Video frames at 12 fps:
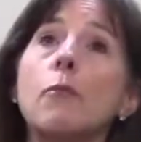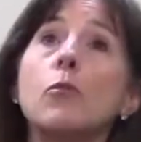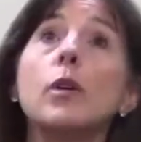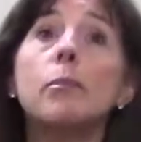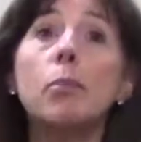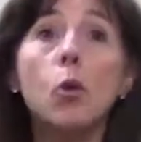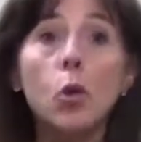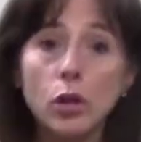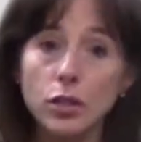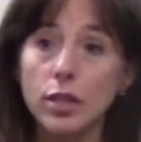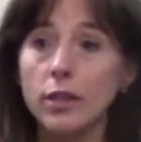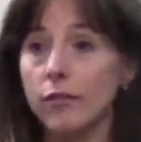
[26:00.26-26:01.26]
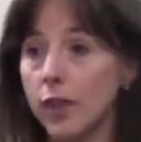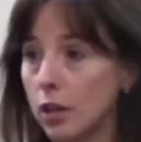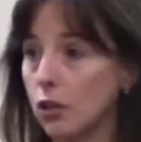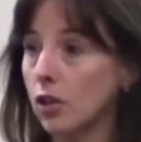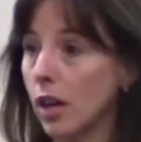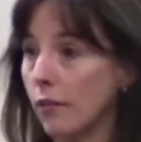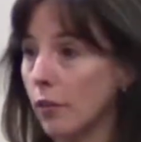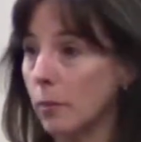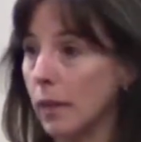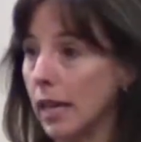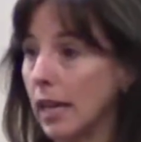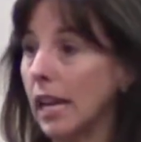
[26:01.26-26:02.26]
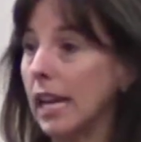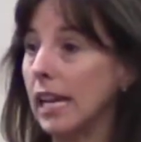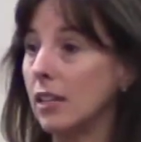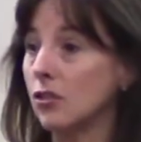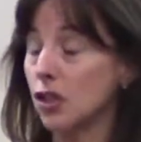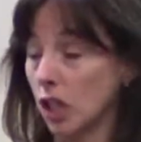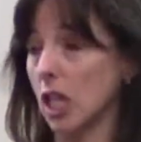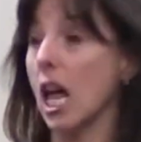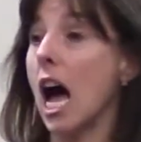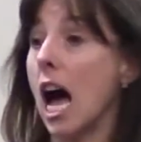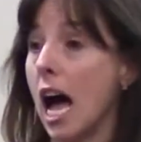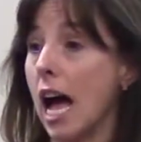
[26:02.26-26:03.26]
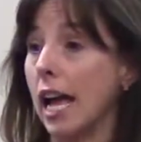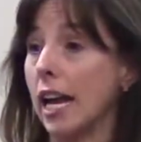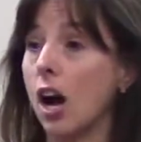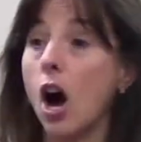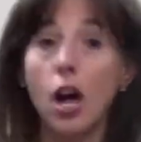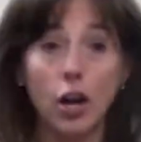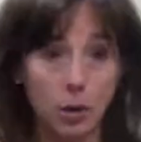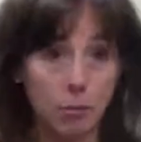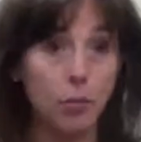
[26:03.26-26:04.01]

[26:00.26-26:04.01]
report to the federal government in July on our